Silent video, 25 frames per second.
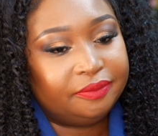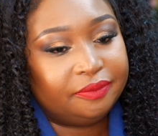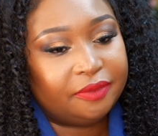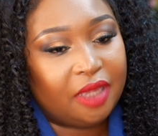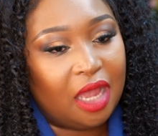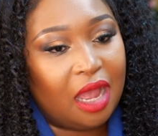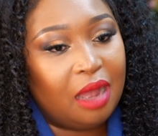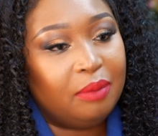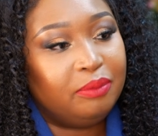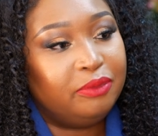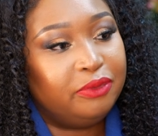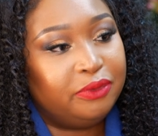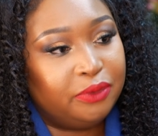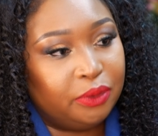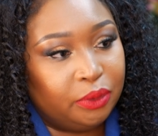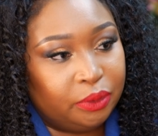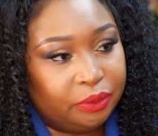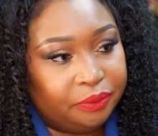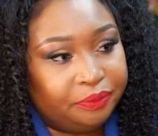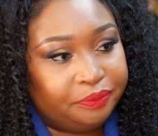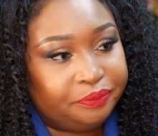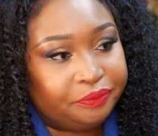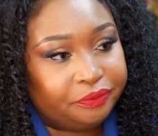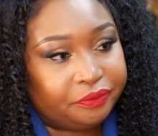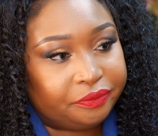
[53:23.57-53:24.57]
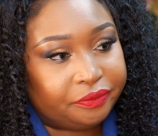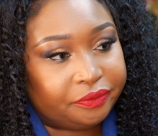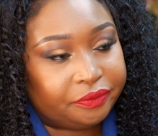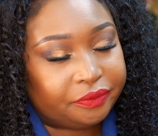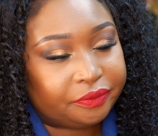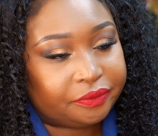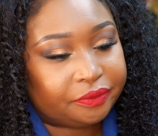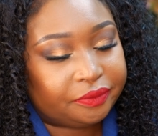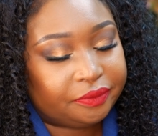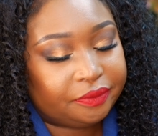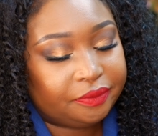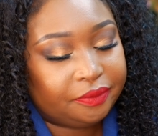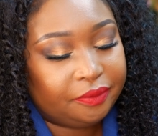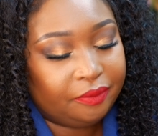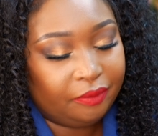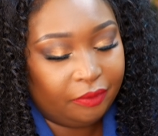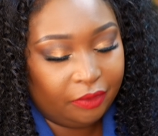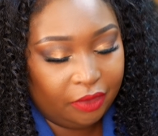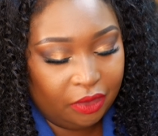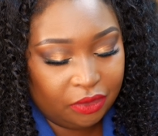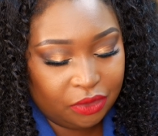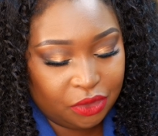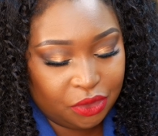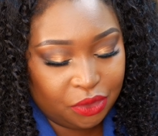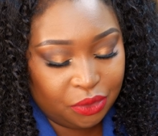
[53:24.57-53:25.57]
harmful
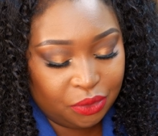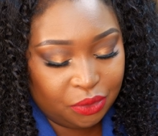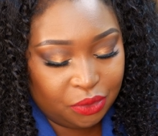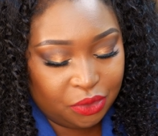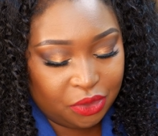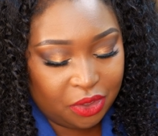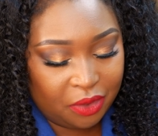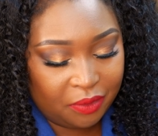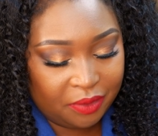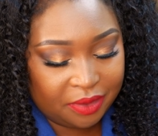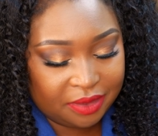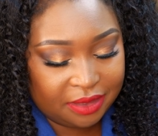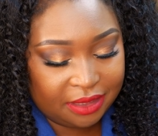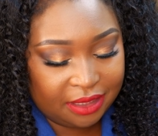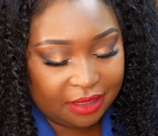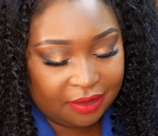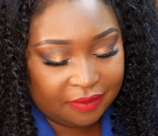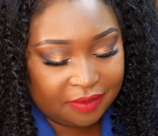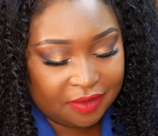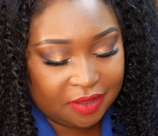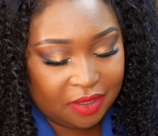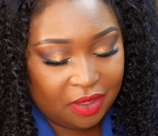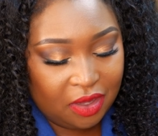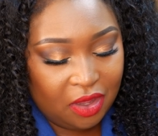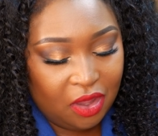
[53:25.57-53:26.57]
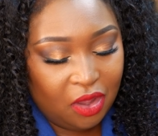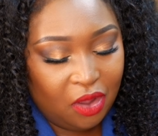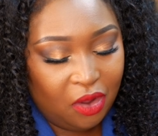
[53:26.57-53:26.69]
to ourselves?